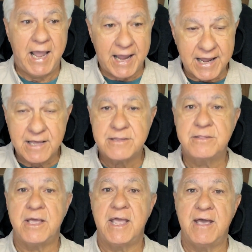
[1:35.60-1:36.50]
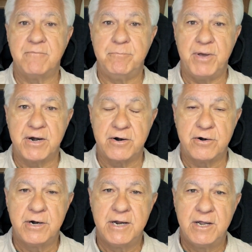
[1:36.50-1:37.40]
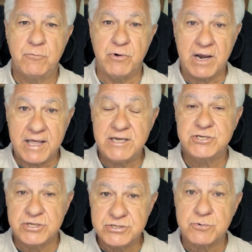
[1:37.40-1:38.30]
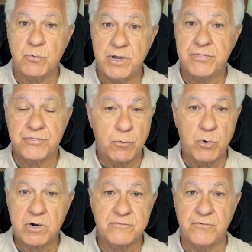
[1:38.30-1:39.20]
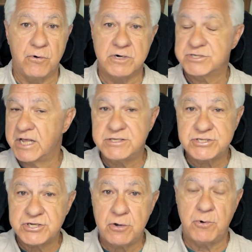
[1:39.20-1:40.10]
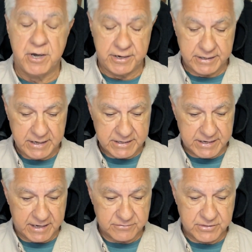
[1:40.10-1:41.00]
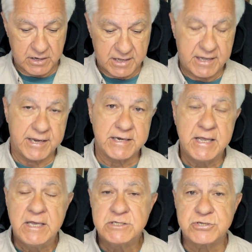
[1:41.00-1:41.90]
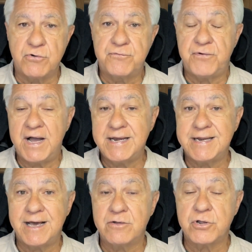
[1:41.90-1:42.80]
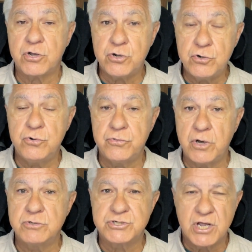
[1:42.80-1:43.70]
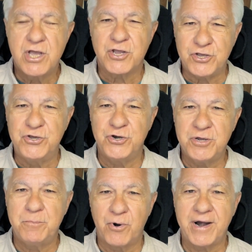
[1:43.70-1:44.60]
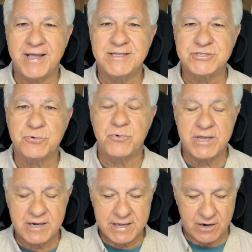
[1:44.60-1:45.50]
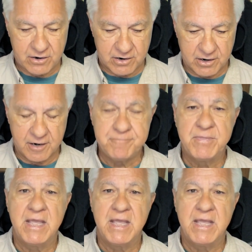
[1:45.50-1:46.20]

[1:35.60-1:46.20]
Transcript: and they have better relations with the workforce and so on down the line. So find out who those good brands really are,